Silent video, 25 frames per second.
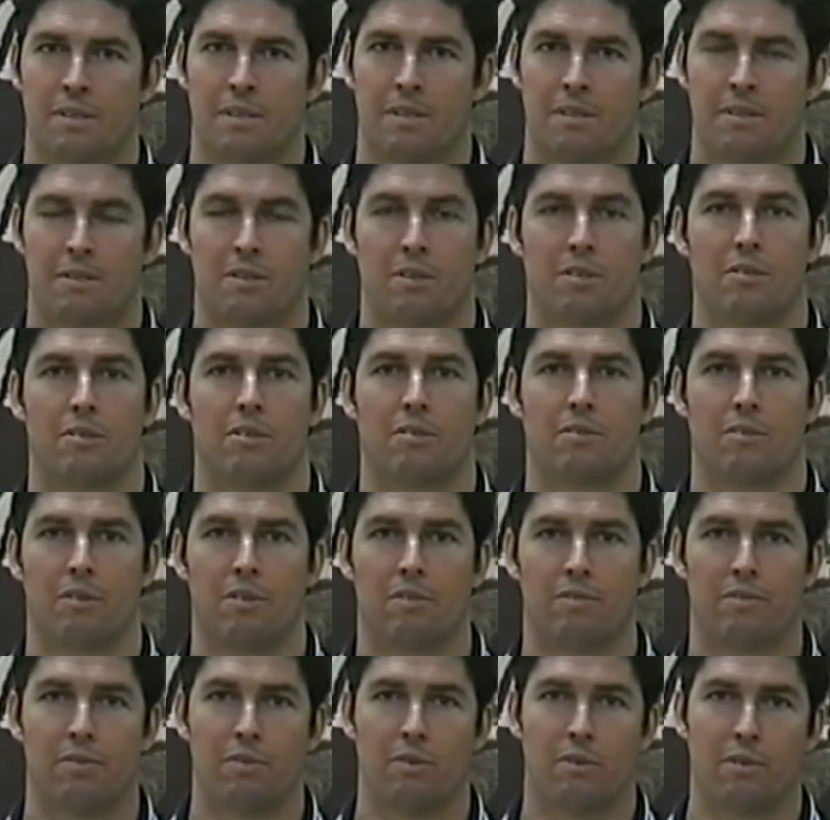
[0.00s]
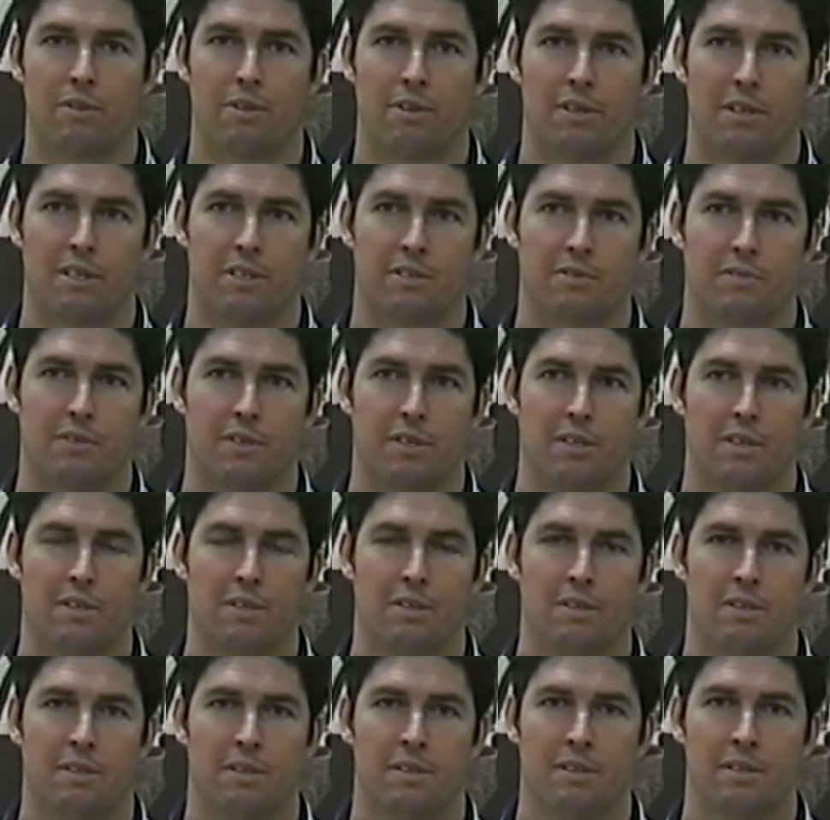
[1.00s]
Sauce, I've got four things for
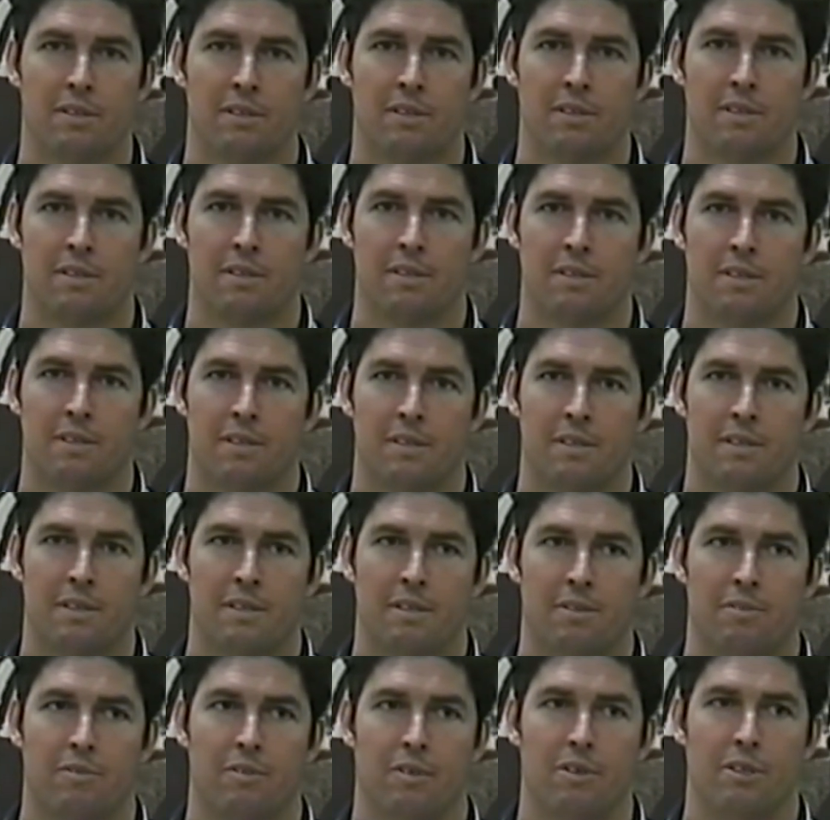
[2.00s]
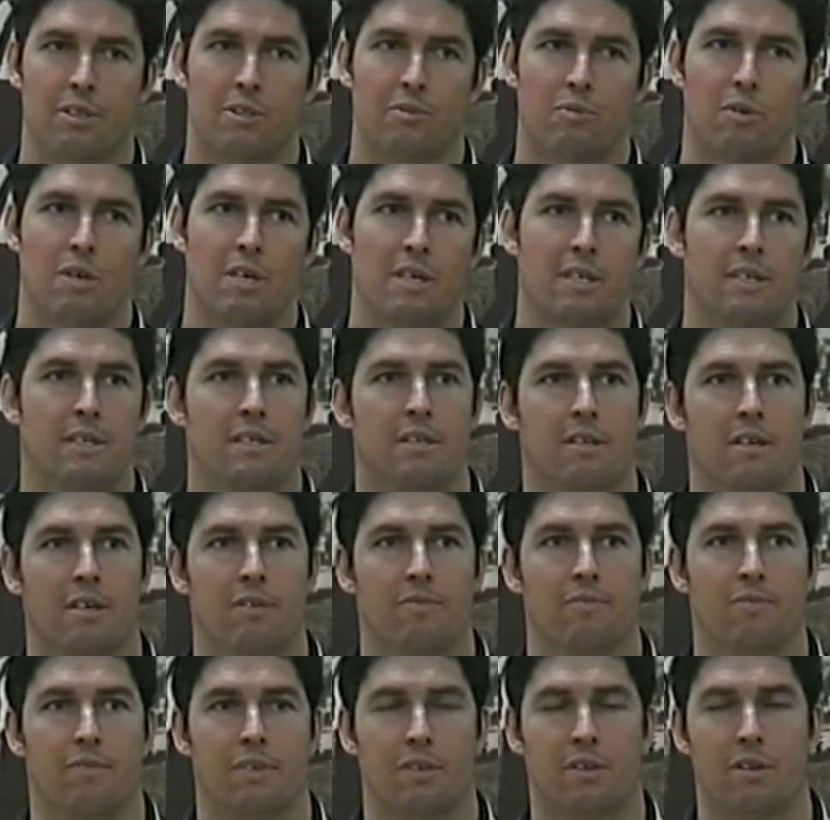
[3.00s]
you. First one, I
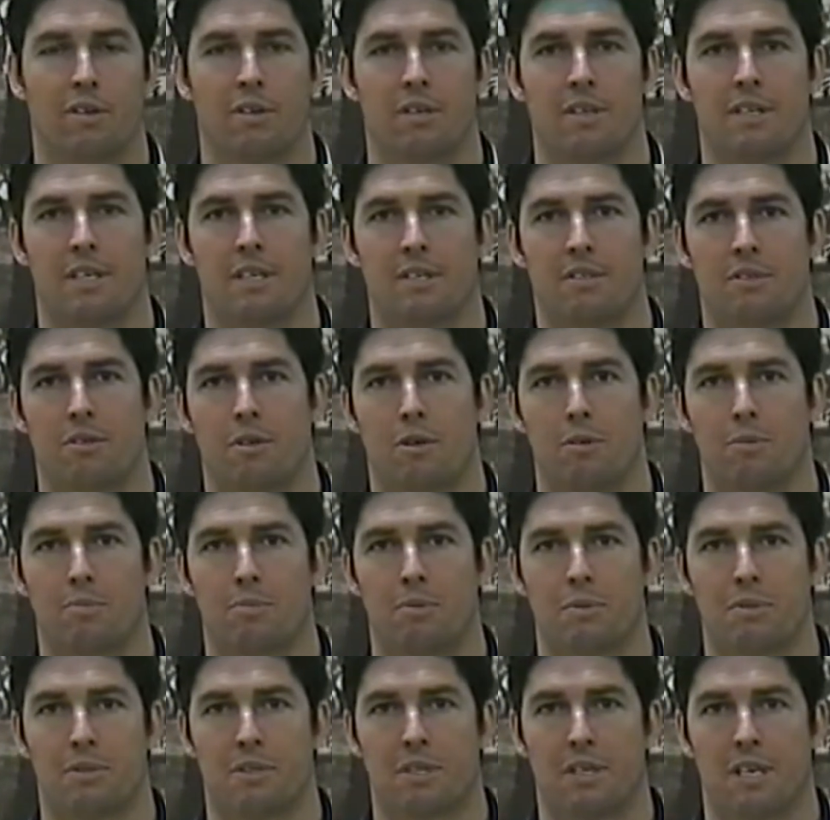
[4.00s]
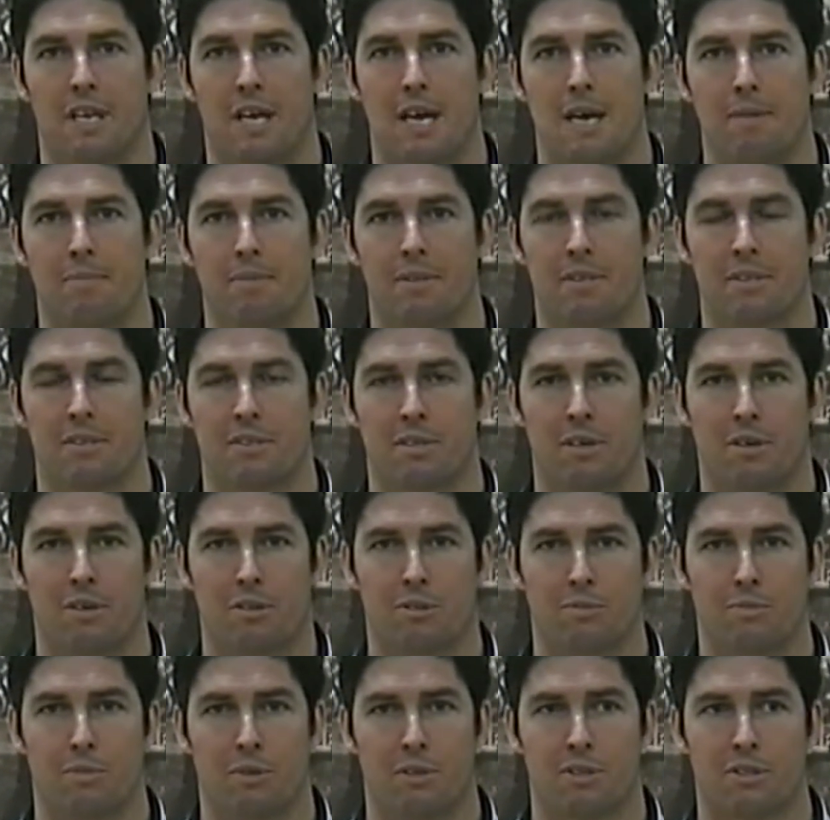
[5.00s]
haven't forgotten that time I put salam in the
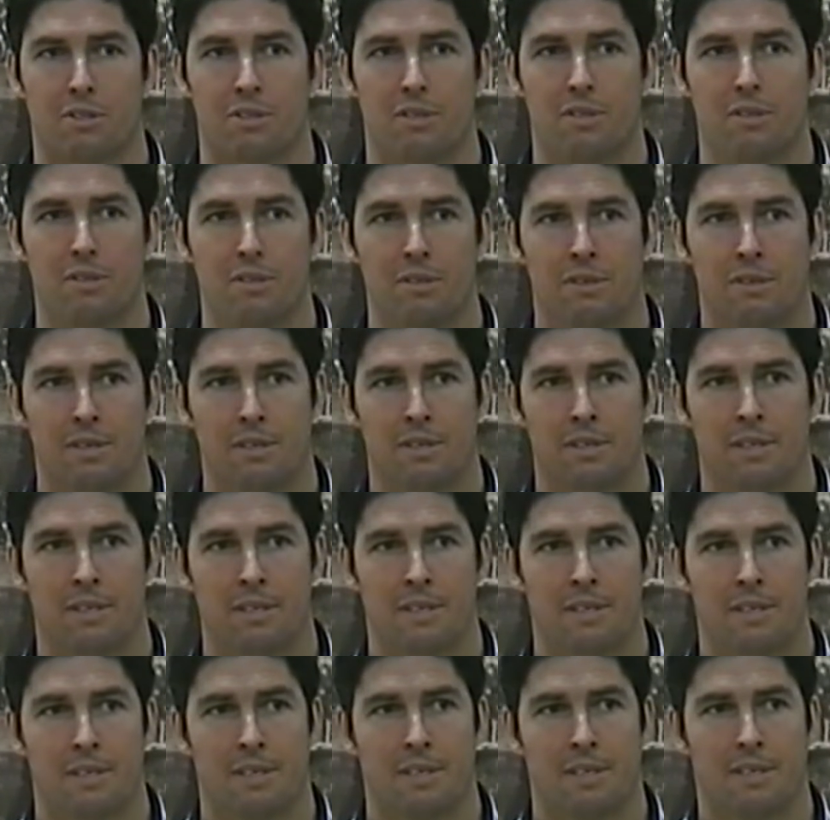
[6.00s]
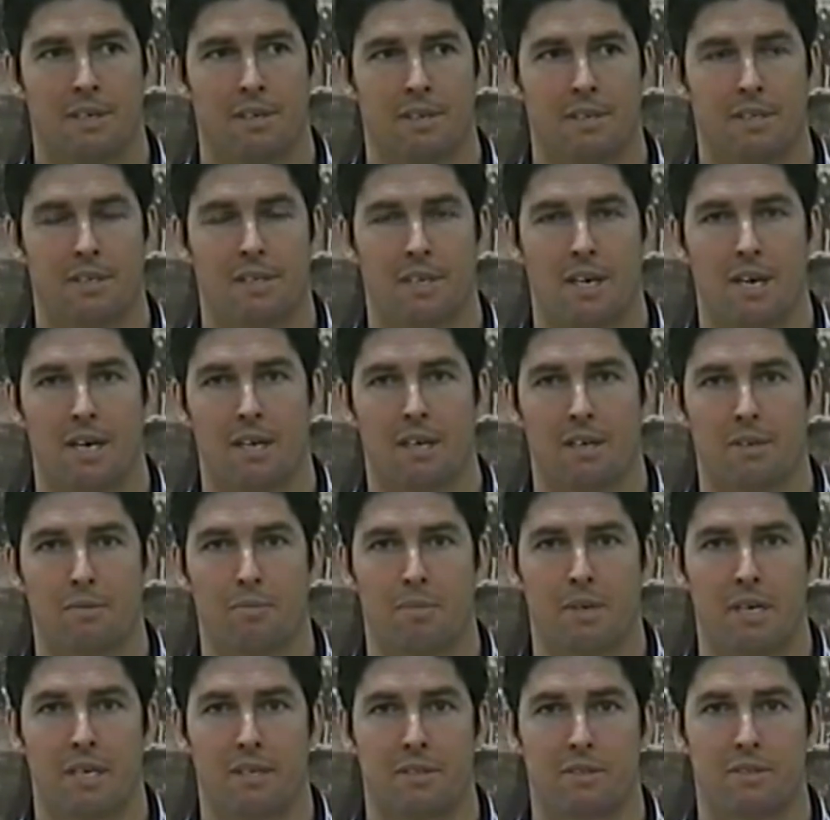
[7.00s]
soles of my shoe. I didn't know
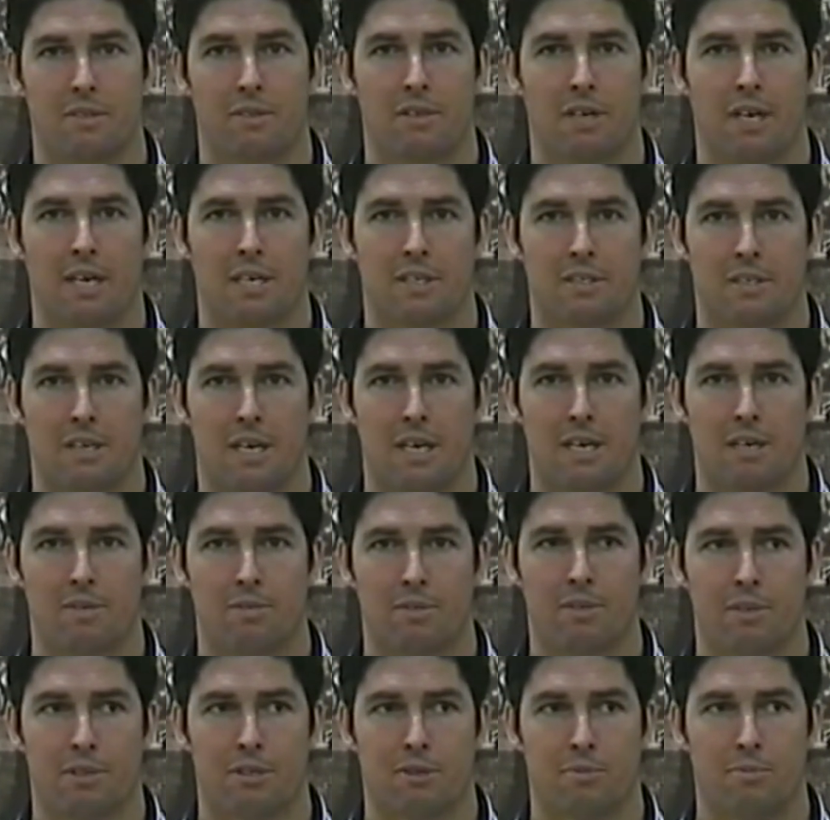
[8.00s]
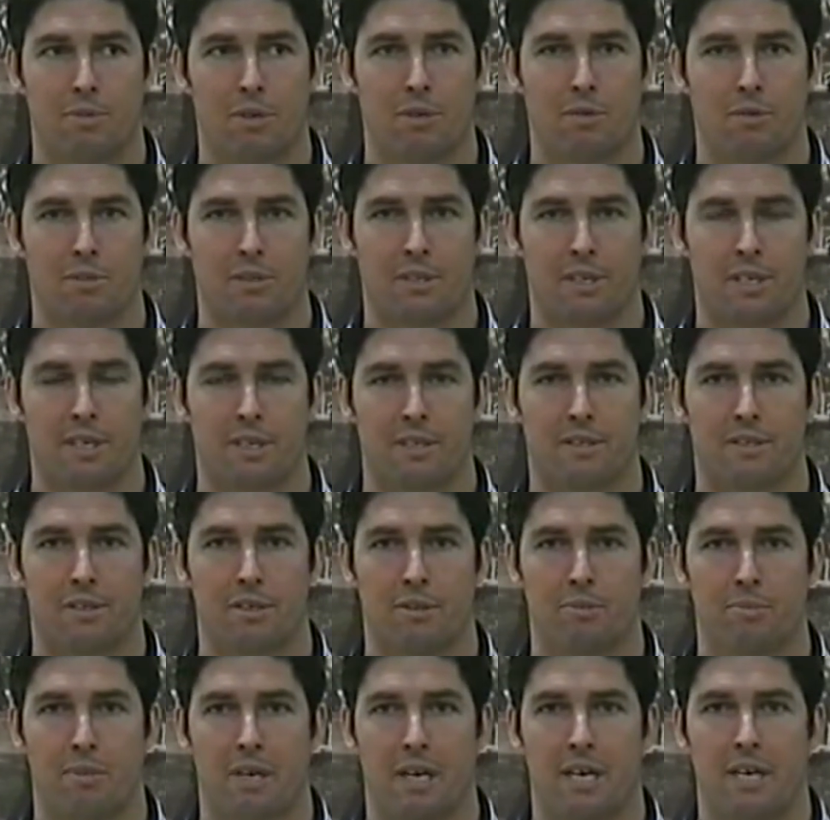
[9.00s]
until about two days later when the smell was getting
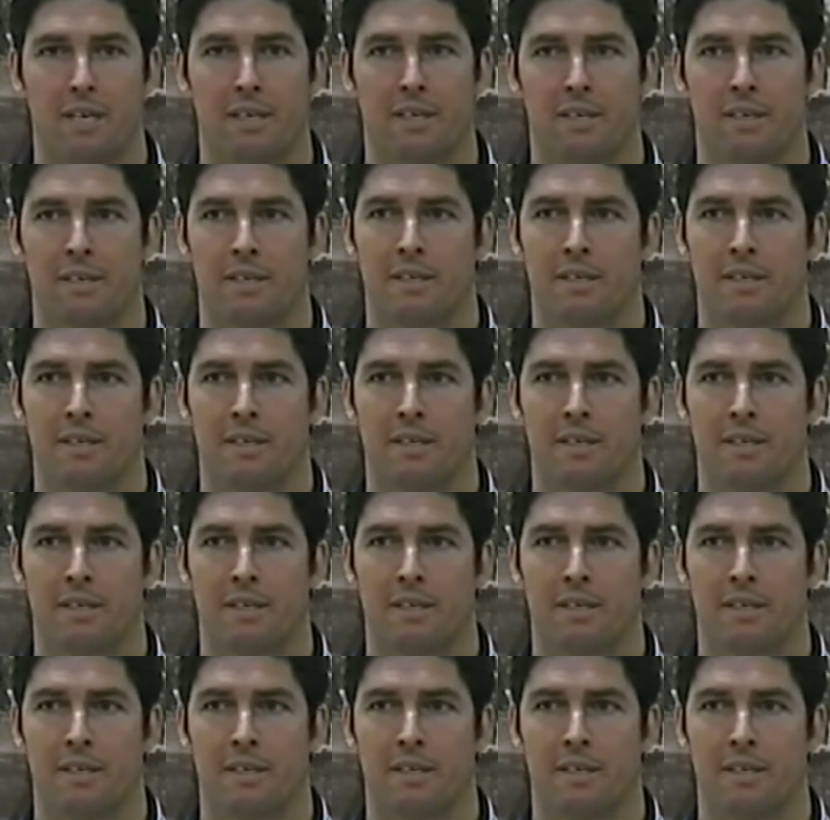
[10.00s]
too bad.